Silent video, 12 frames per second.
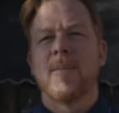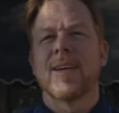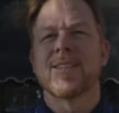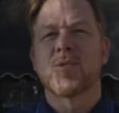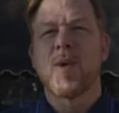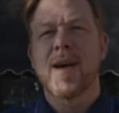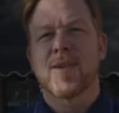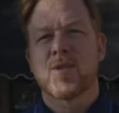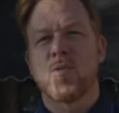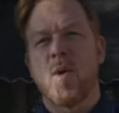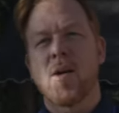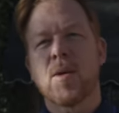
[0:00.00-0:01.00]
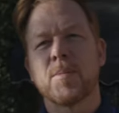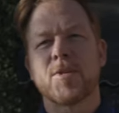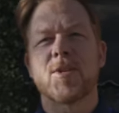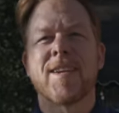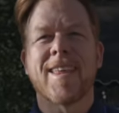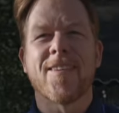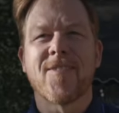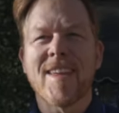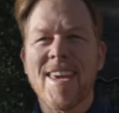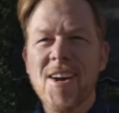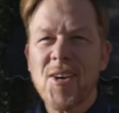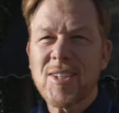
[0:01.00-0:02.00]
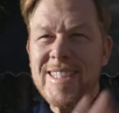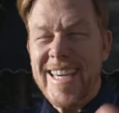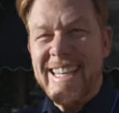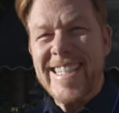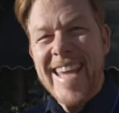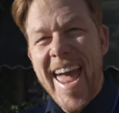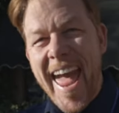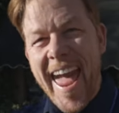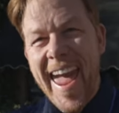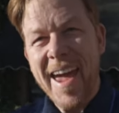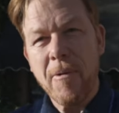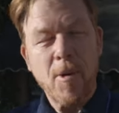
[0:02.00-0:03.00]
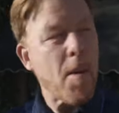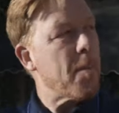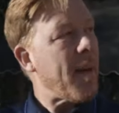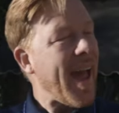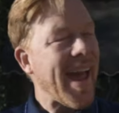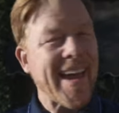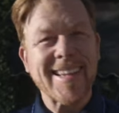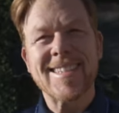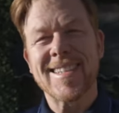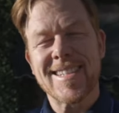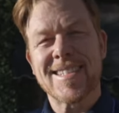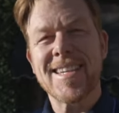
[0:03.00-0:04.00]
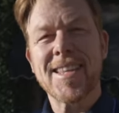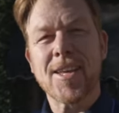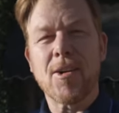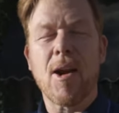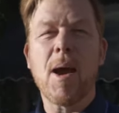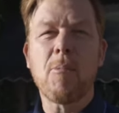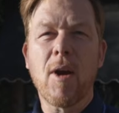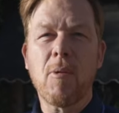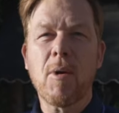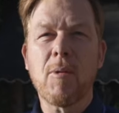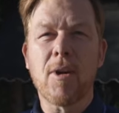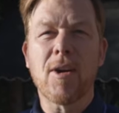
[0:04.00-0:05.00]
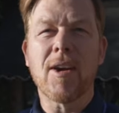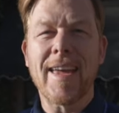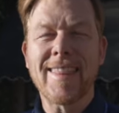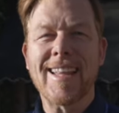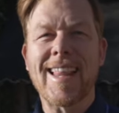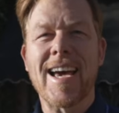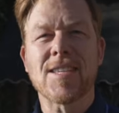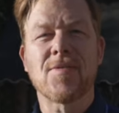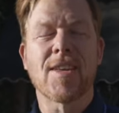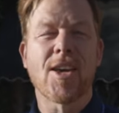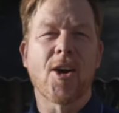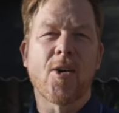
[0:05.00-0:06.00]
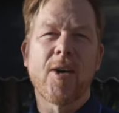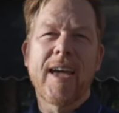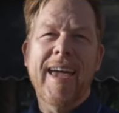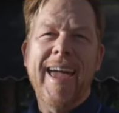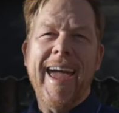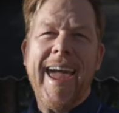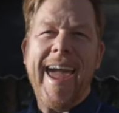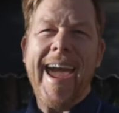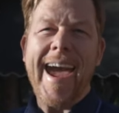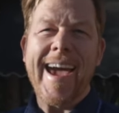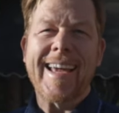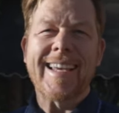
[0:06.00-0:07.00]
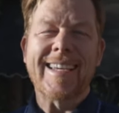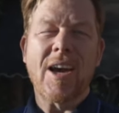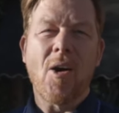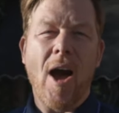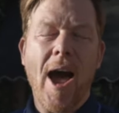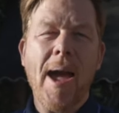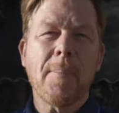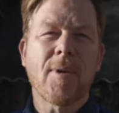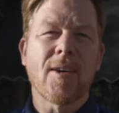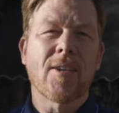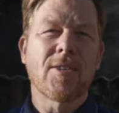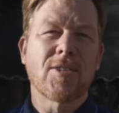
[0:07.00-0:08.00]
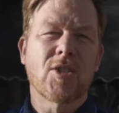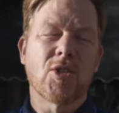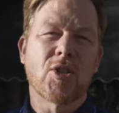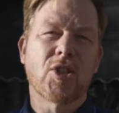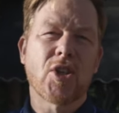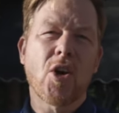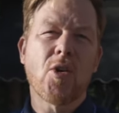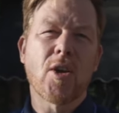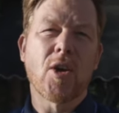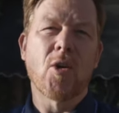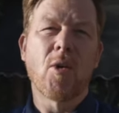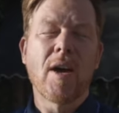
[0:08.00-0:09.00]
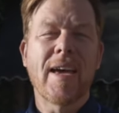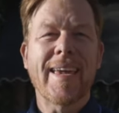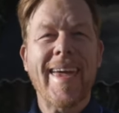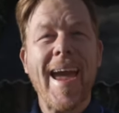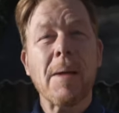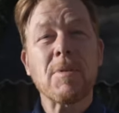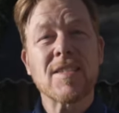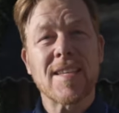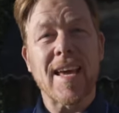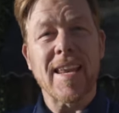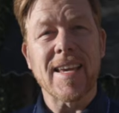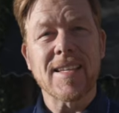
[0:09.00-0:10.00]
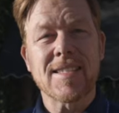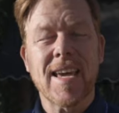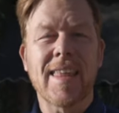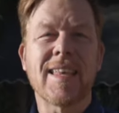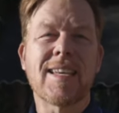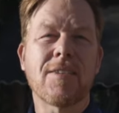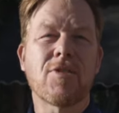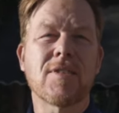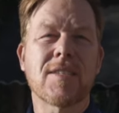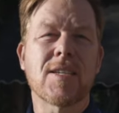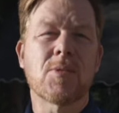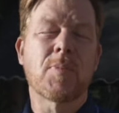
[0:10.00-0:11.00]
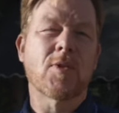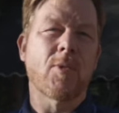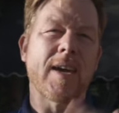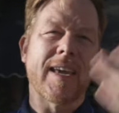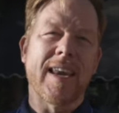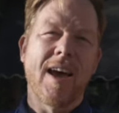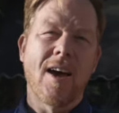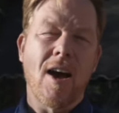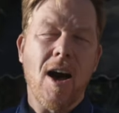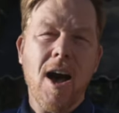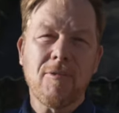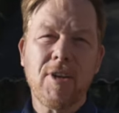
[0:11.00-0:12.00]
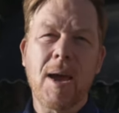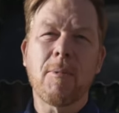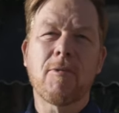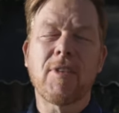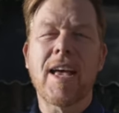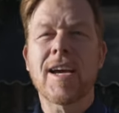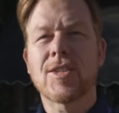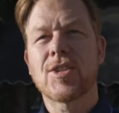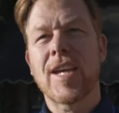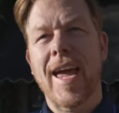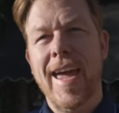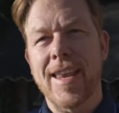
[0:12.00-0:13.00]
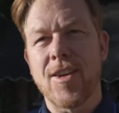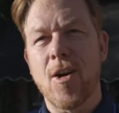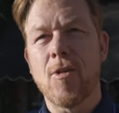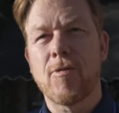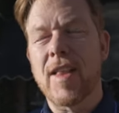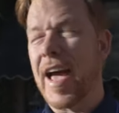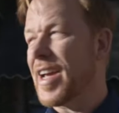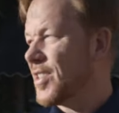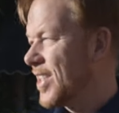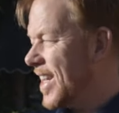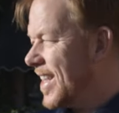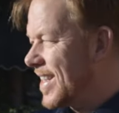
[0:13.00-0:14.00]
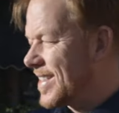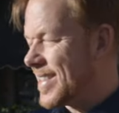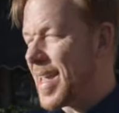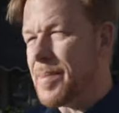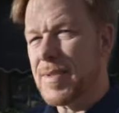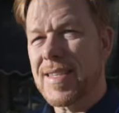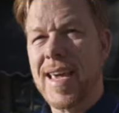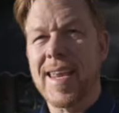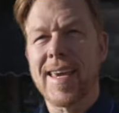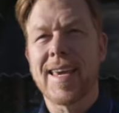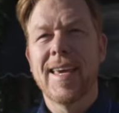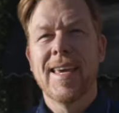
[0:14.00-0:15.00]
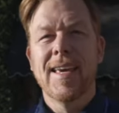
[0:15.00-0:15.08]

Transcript: It's Wes. Welcome to another video. Today, we're back to the scene of the crime where we were in the last video, and I'm going to show you camera settings and the differences between off-camera flash and no flash in the same setting.